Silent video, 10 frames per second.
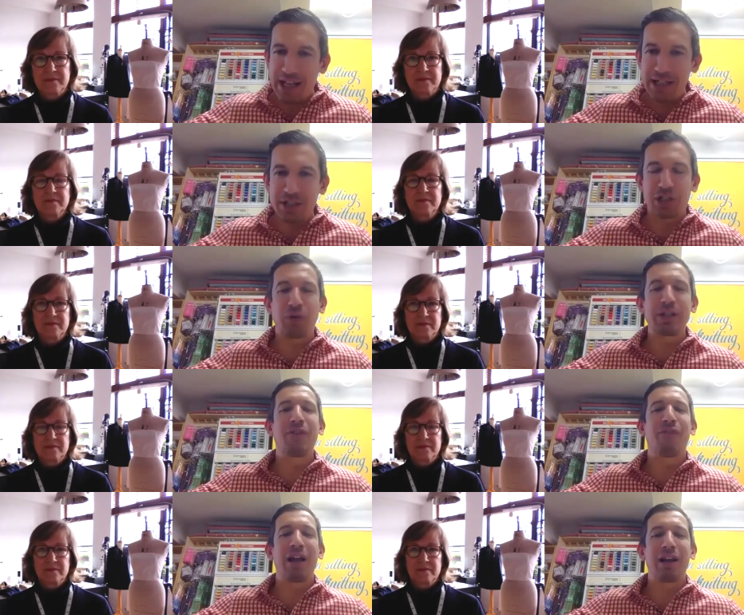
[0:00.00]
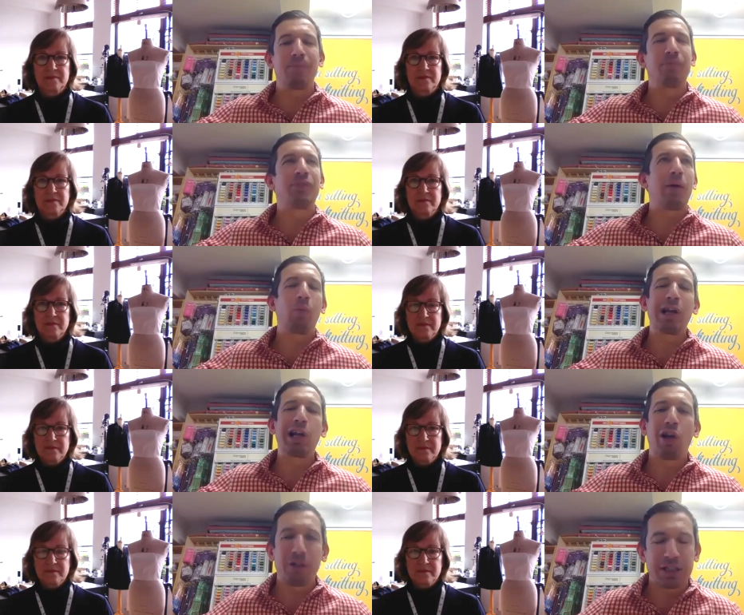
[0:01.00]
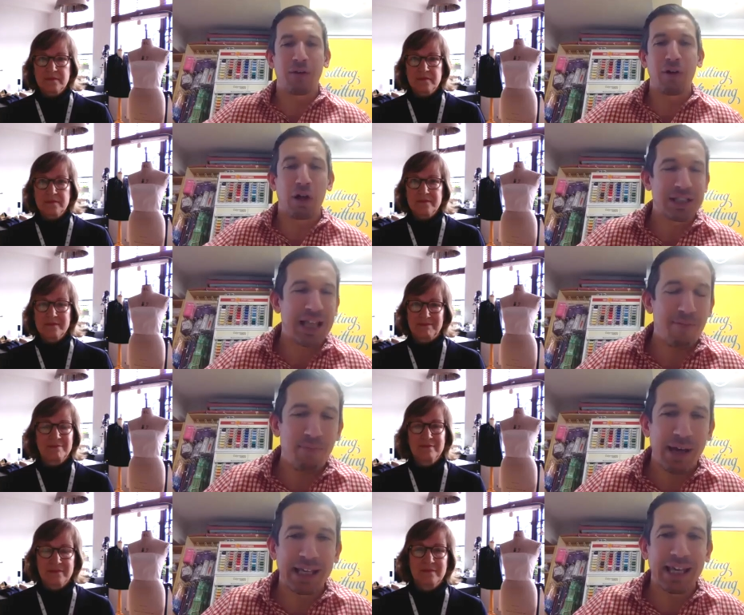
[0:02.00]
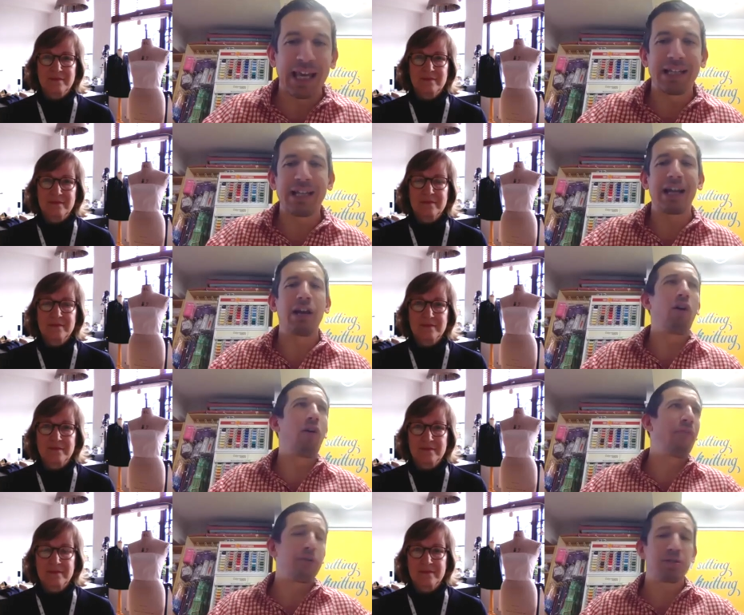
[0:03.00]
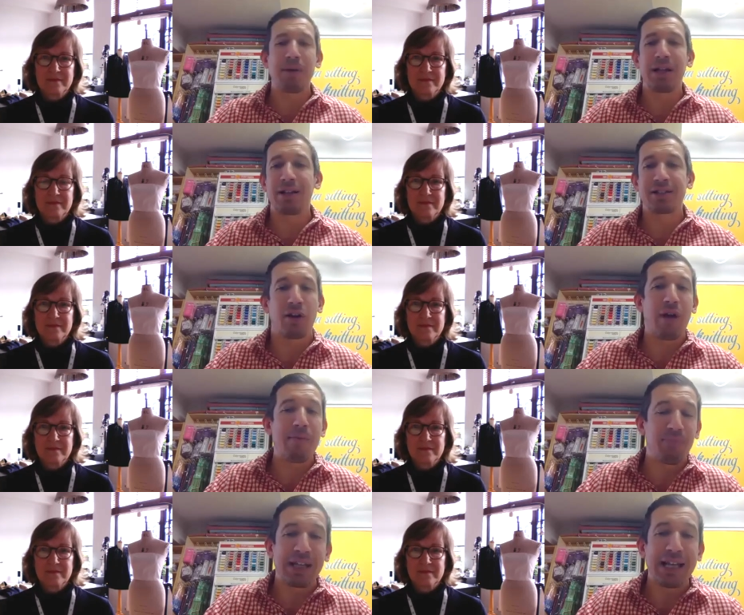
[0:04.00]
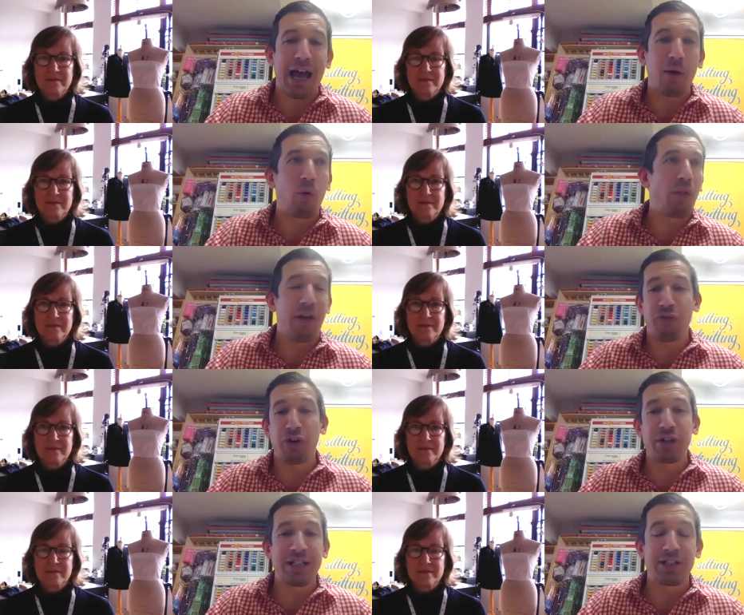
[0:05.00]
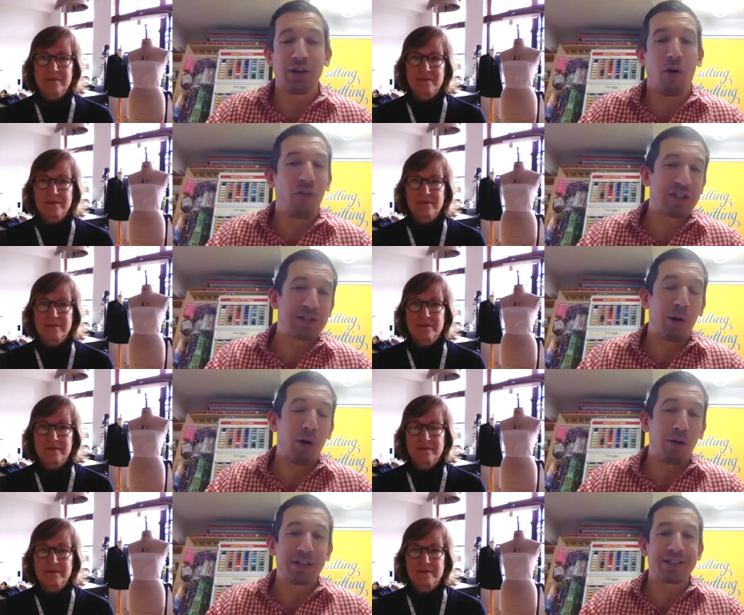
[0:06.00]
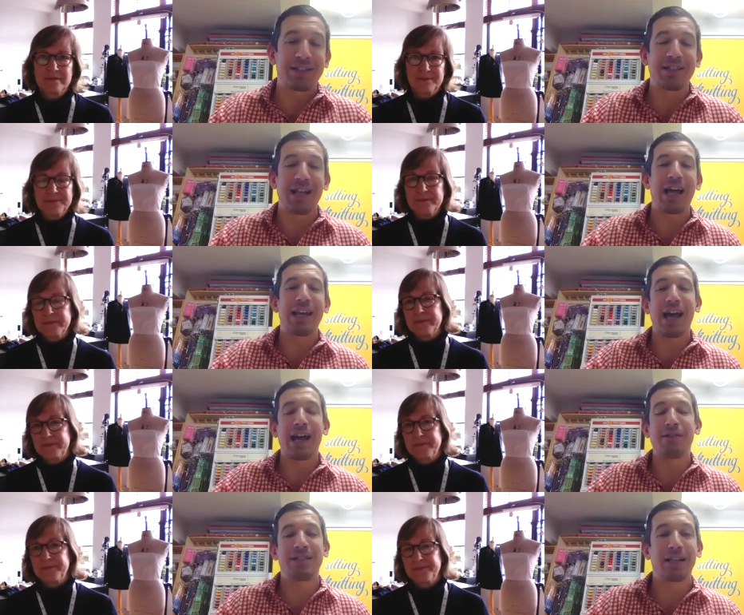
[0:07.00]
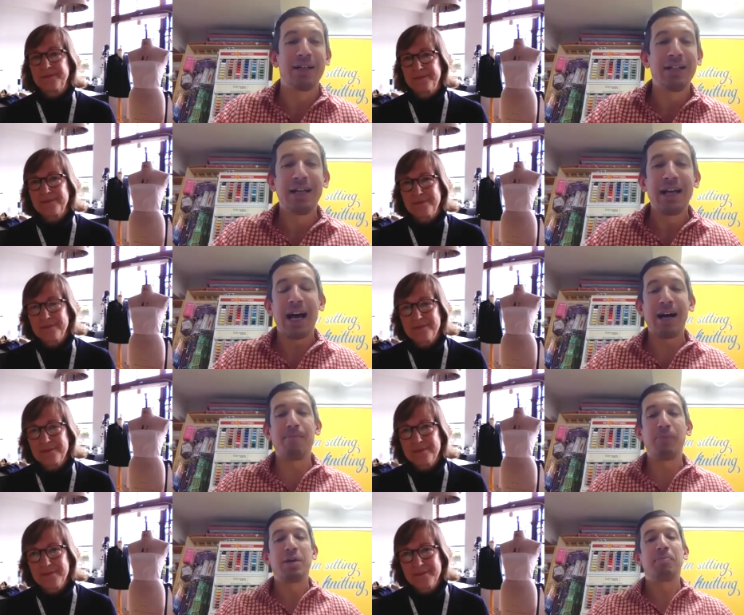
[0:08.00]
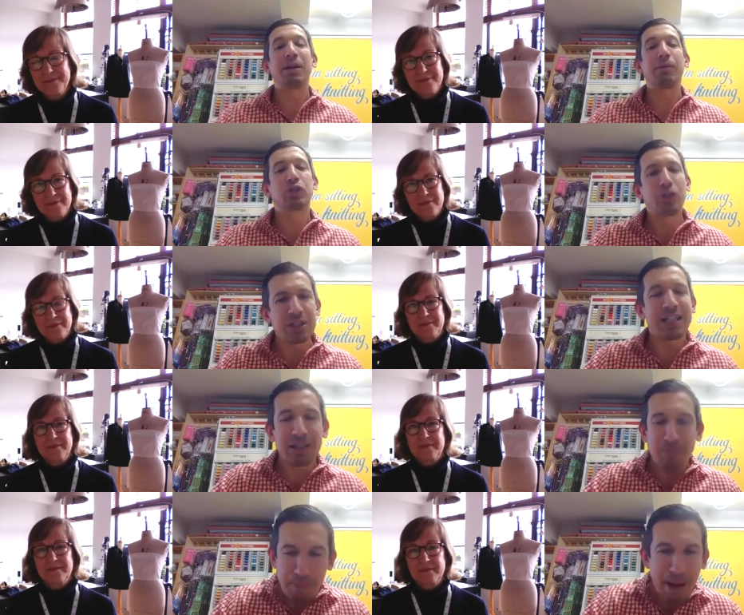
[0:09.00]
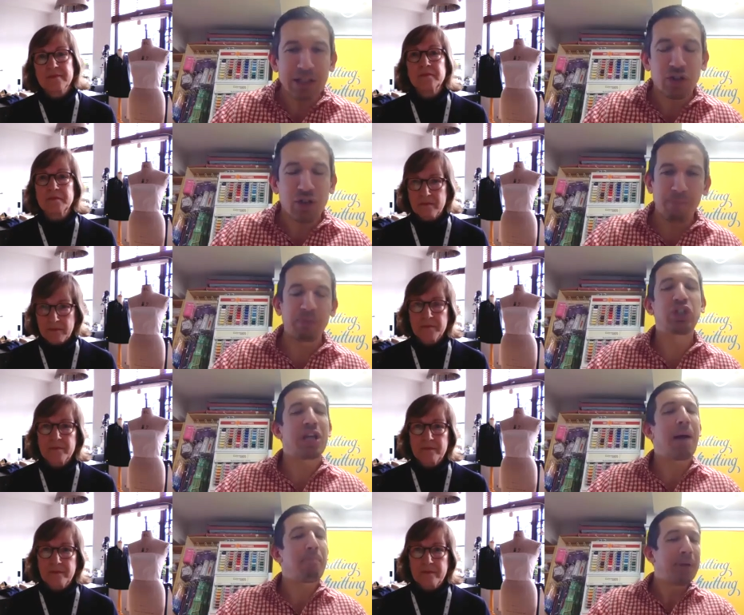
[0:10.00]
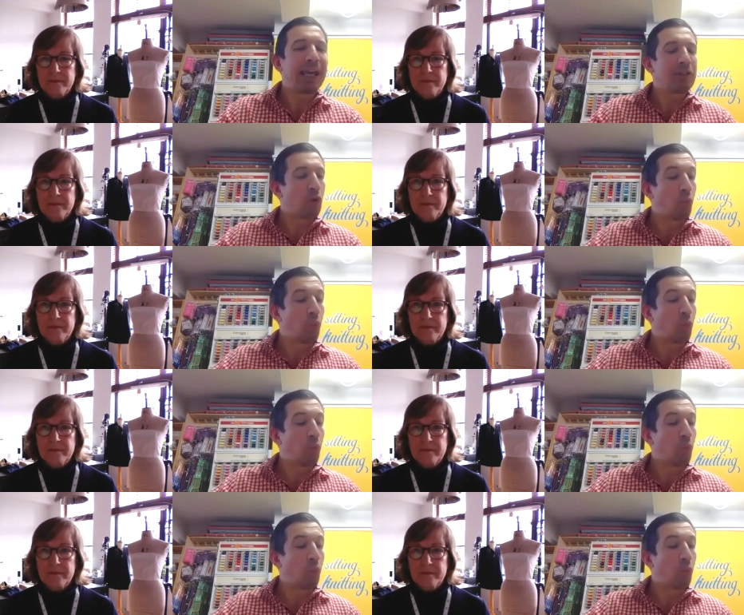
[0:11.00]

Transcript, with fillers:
Speaker 1: industry developed, and we lost a lot of that making, and, and a lot of those mills are empty now, or they've turned into office blocks and and housing. Um, but it was good to see Patrick championing the